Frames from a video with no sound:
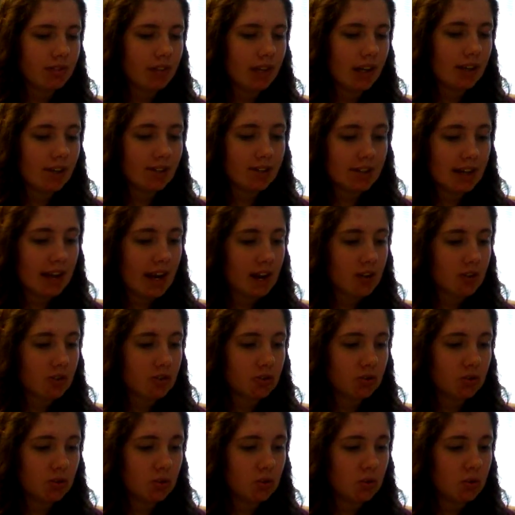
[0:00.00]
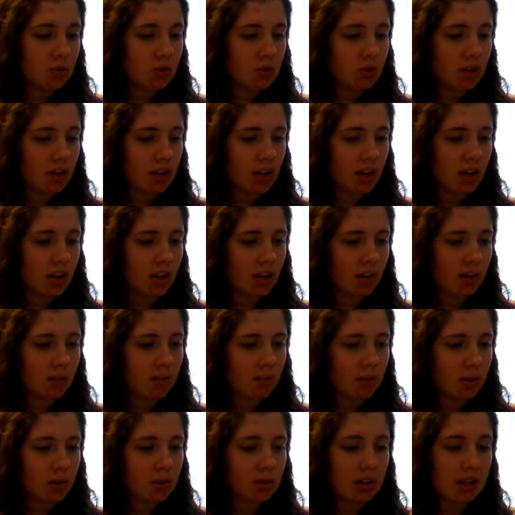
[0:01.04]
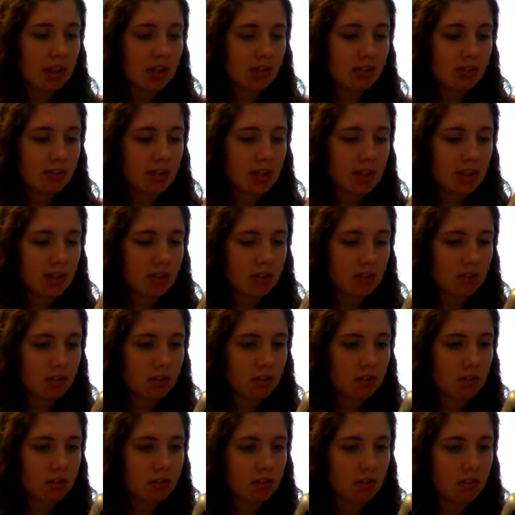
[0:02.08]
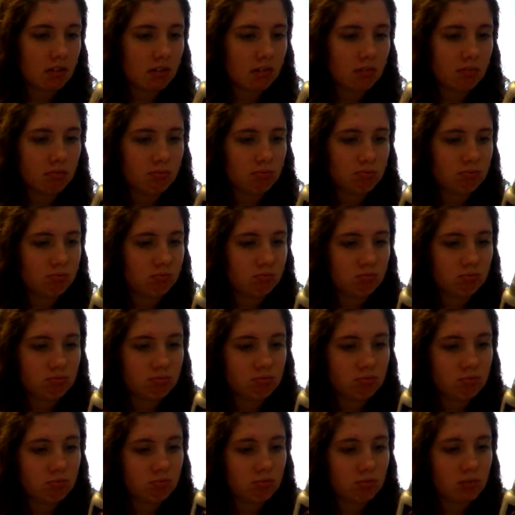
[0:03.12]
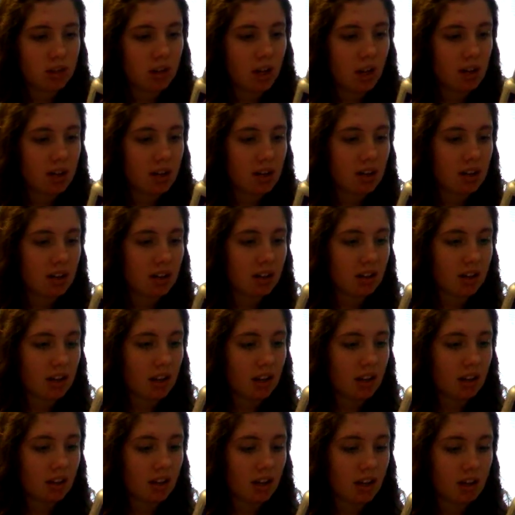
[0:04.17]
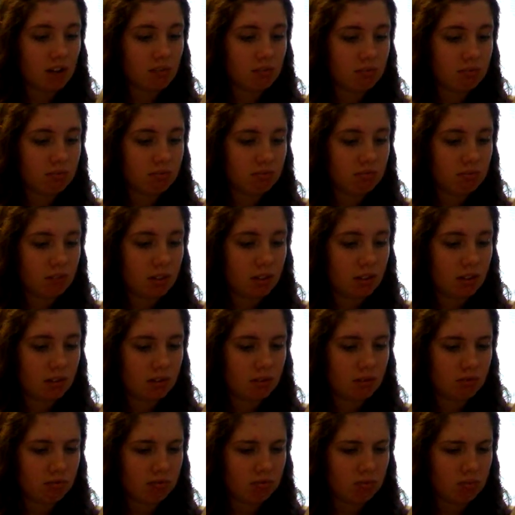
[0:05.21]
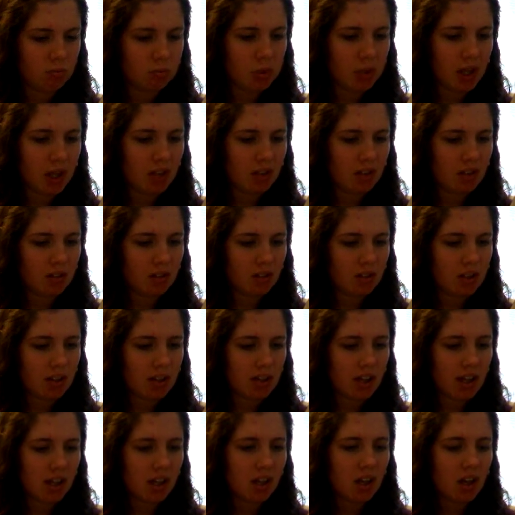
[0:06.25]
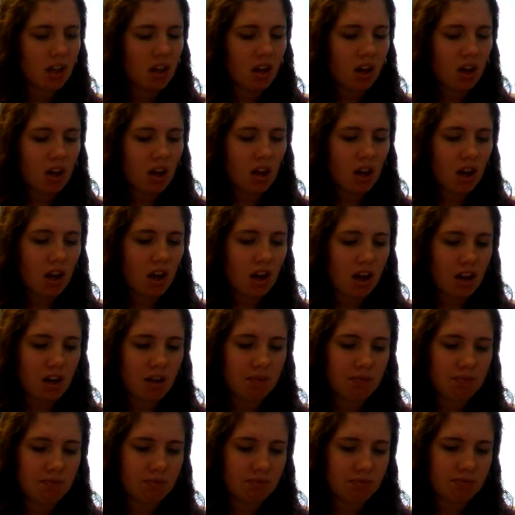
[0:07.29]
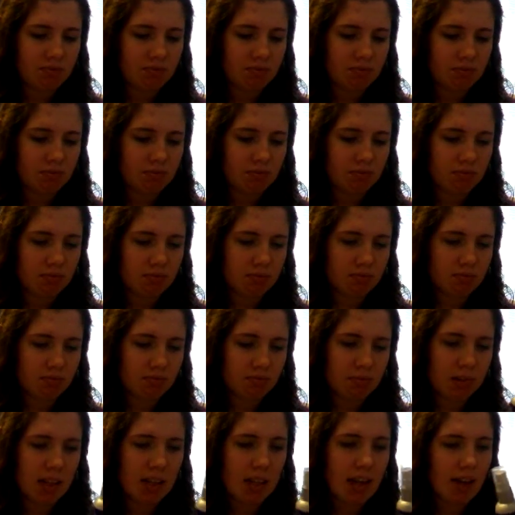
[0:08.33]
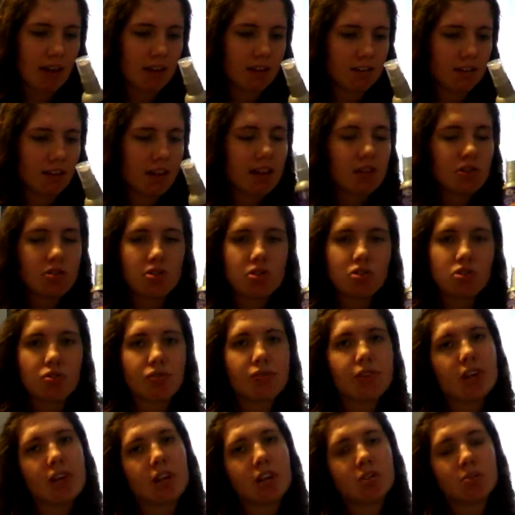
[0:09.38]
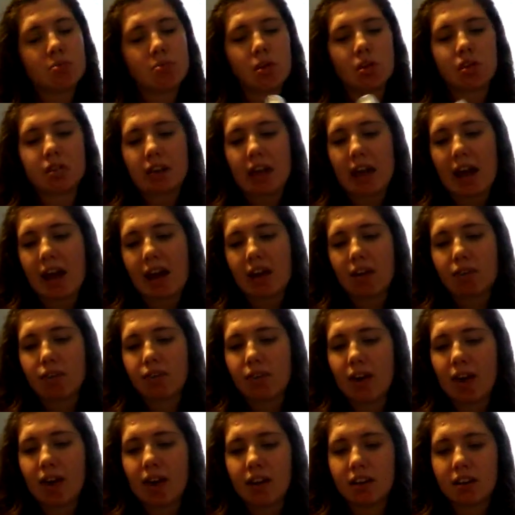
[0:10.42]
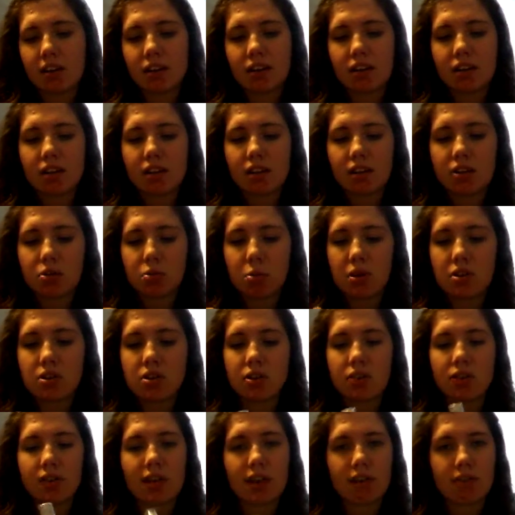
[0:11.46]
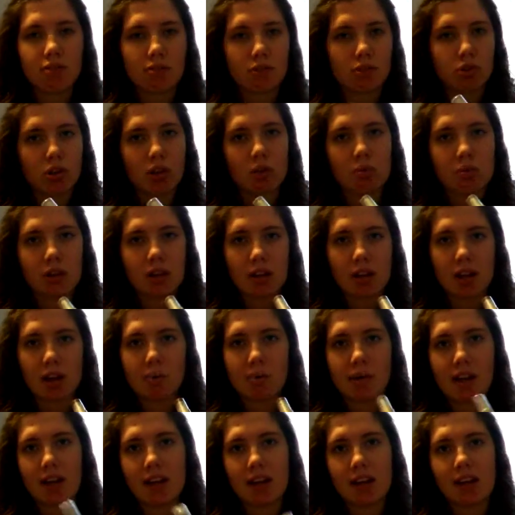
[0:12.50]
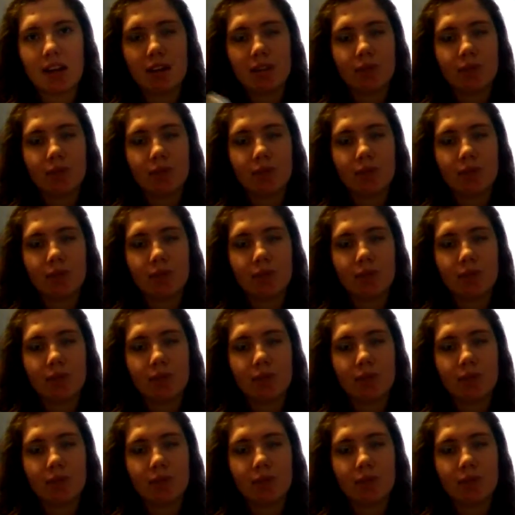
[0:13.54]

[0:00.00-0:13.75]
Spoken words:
It's natural, all the ingredients, nothing in there that is weird or anything. But yeah, it's just a really good one to have, and especially if you have insomnia like me.